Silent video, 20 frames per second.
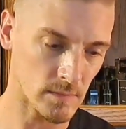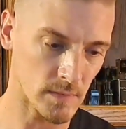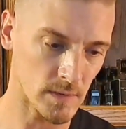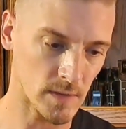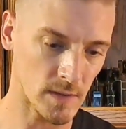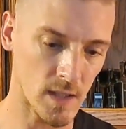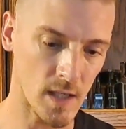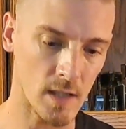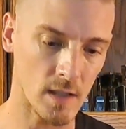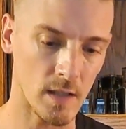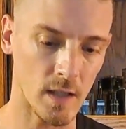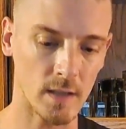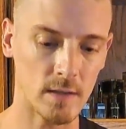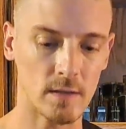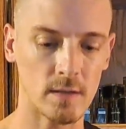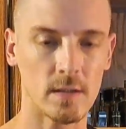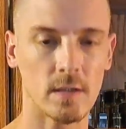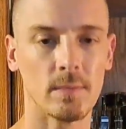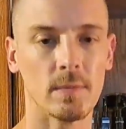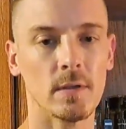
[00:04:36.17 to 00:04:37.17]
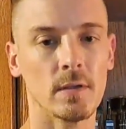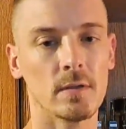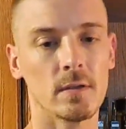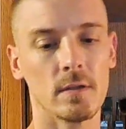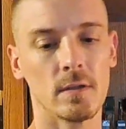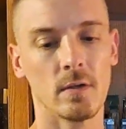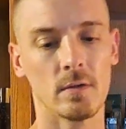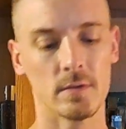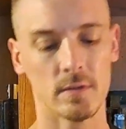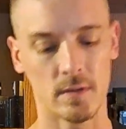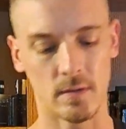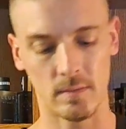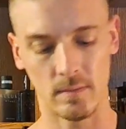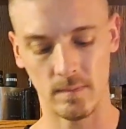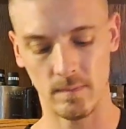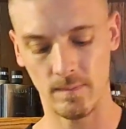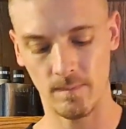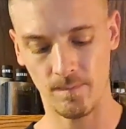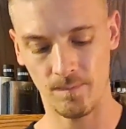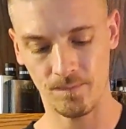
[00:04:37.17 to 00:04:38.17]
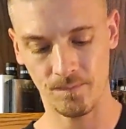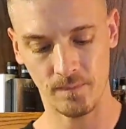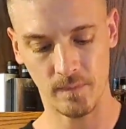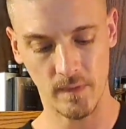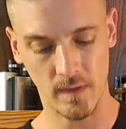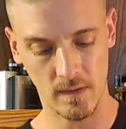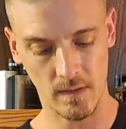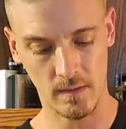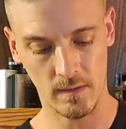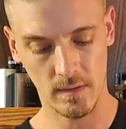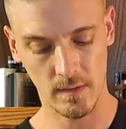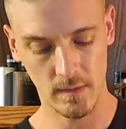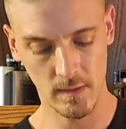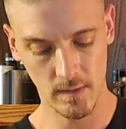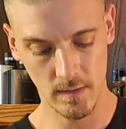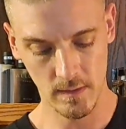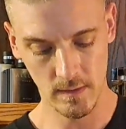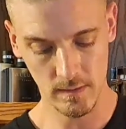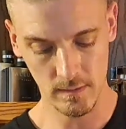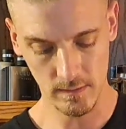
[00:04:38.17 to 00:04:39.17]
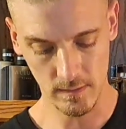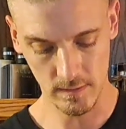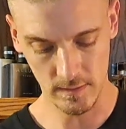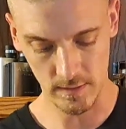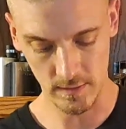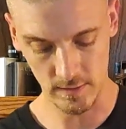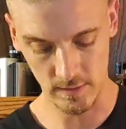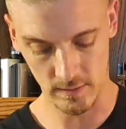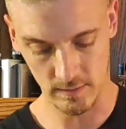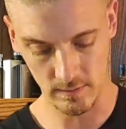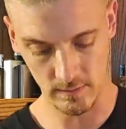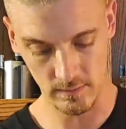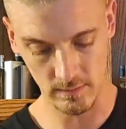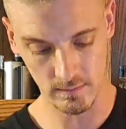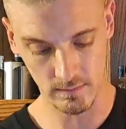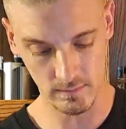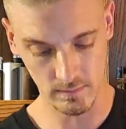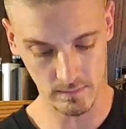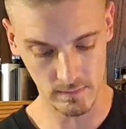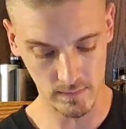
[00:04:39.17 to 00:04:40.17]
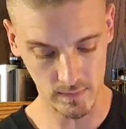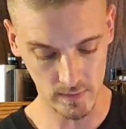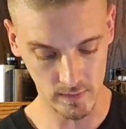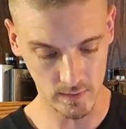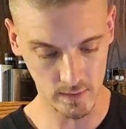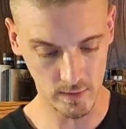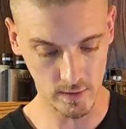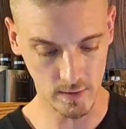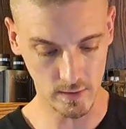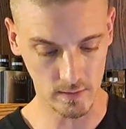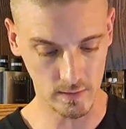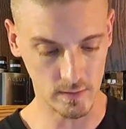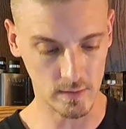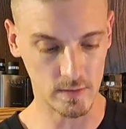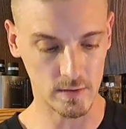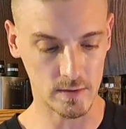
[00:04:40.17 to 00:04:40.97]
yeah, I like this. Let me look the notes up. This is good.